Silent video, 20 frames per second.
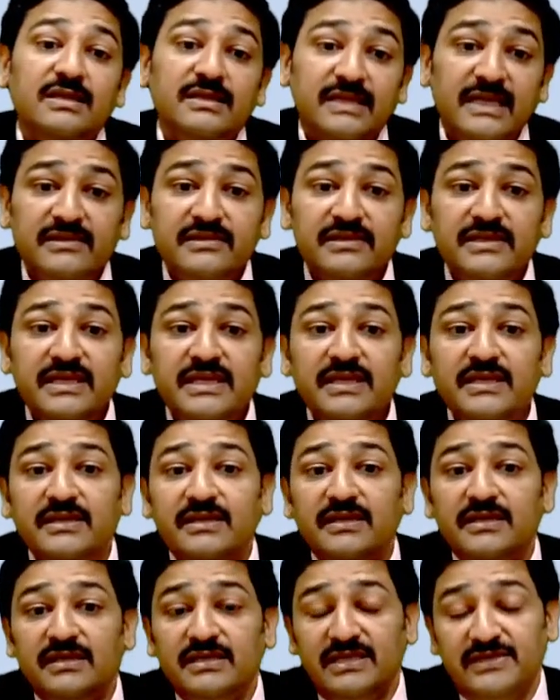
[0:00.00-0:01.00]
then the
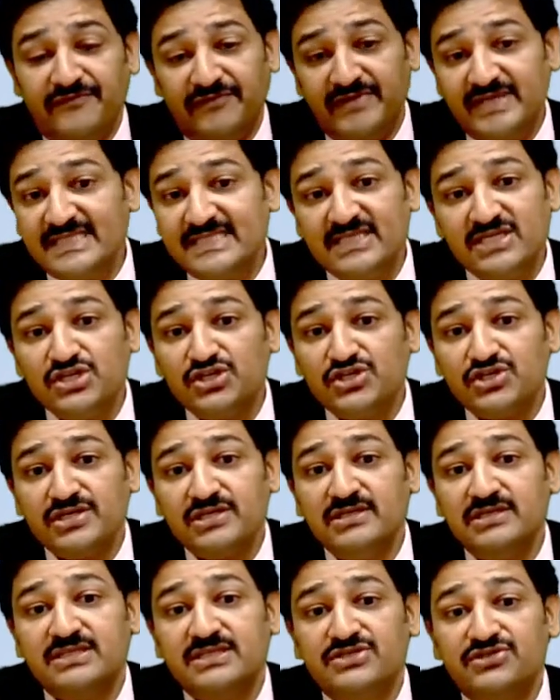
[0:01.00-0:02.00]

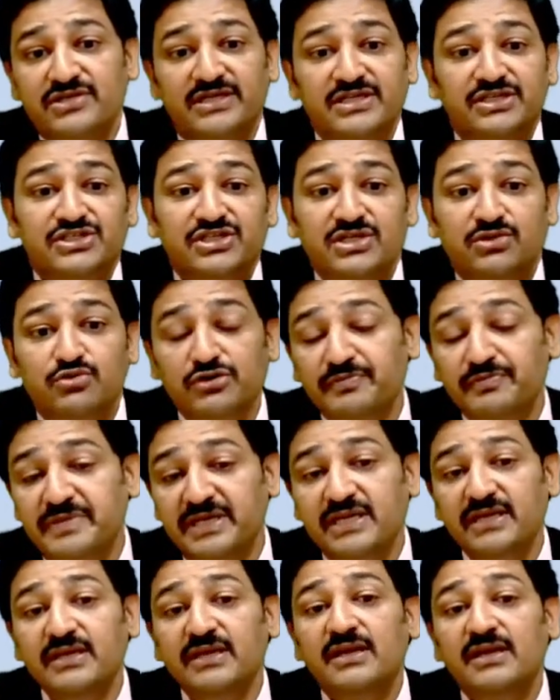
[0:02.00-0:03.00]
differentiation strategy could
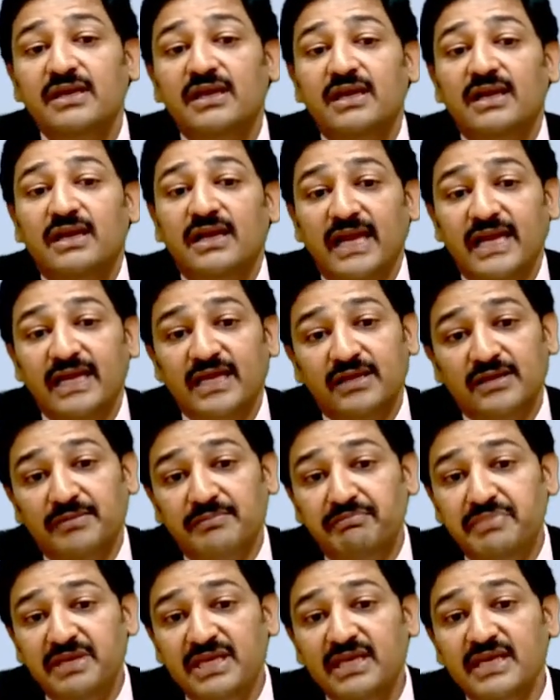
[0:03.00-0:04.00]
be
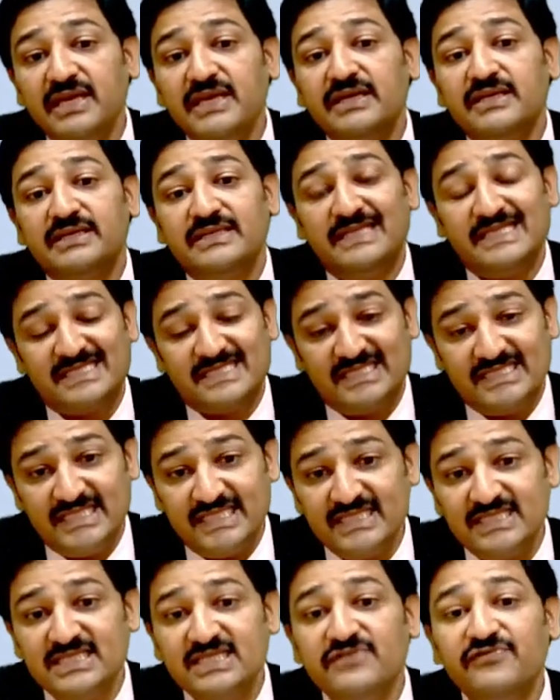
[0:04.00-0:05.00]
a
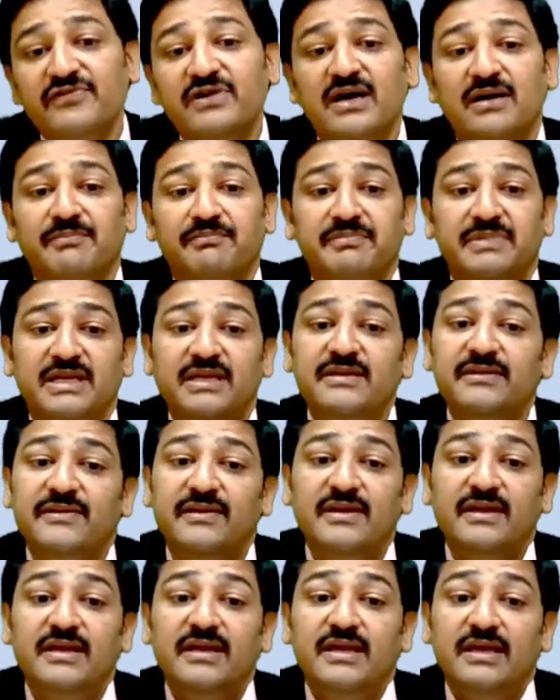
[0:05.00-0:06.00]
distinctive company
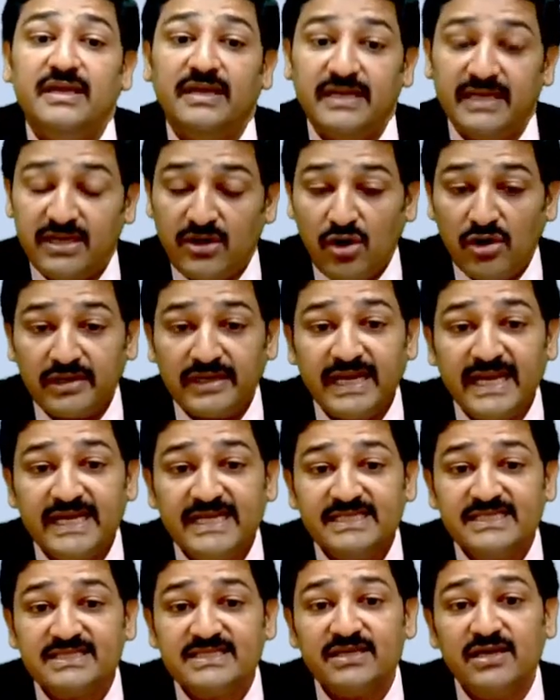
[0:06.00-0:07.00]

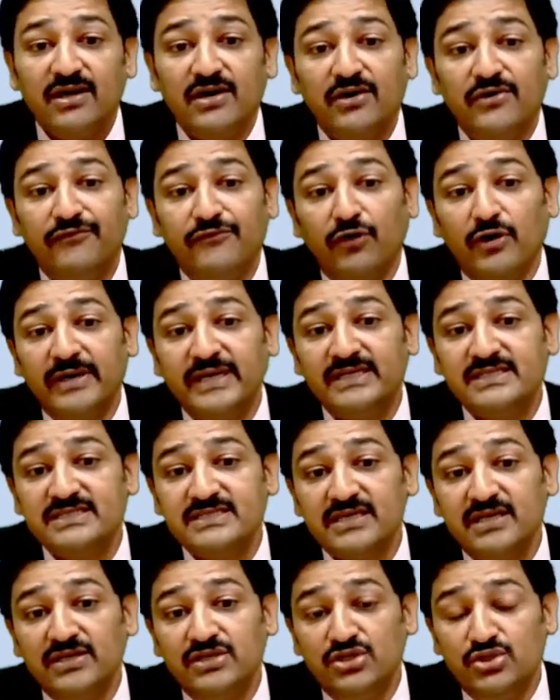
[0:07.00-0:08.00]
recognized for
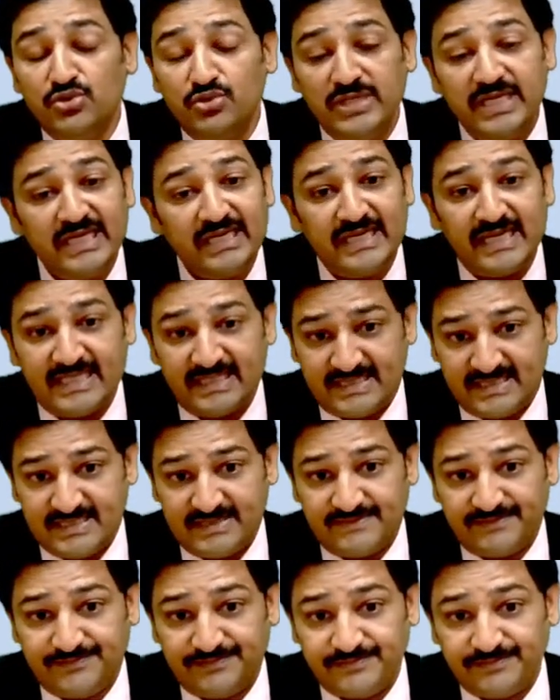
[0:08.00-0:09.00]
its
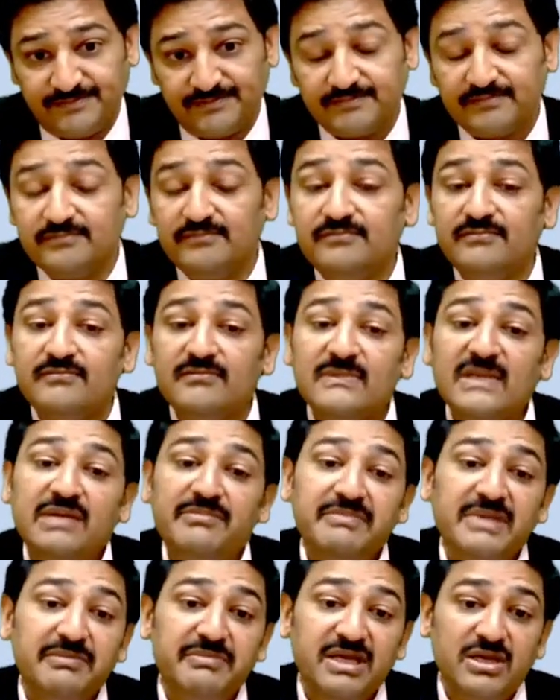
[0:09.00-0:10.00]
uniqueness,
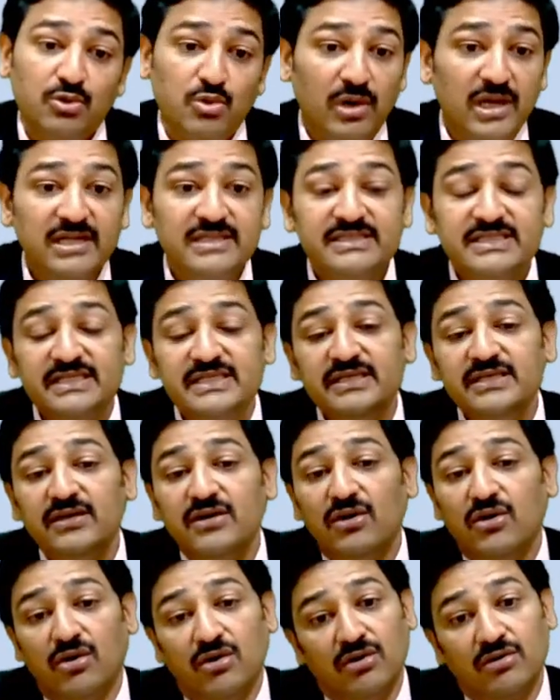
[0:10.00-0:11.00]
maybe quality
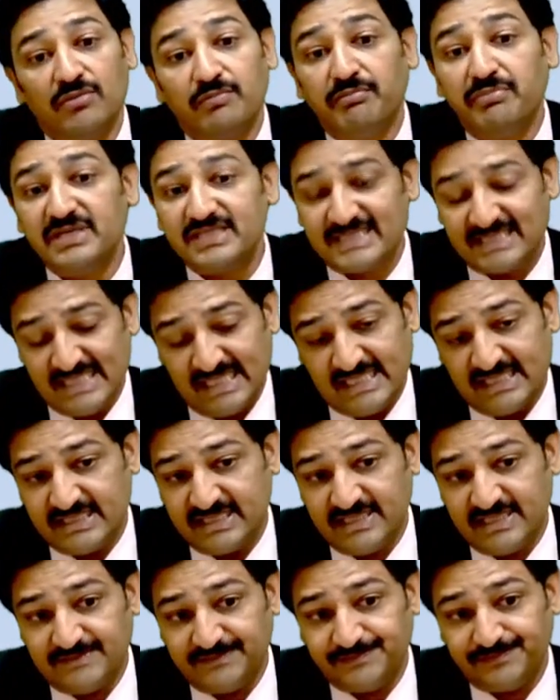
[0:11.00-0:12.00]
or
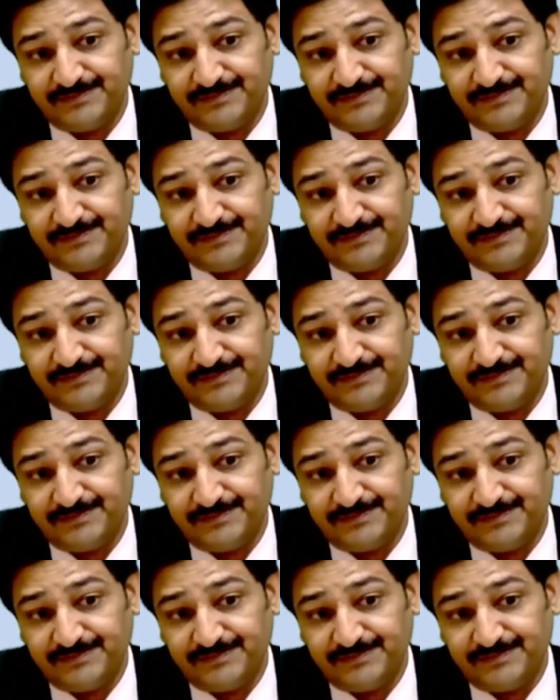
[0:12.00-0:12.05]
personality.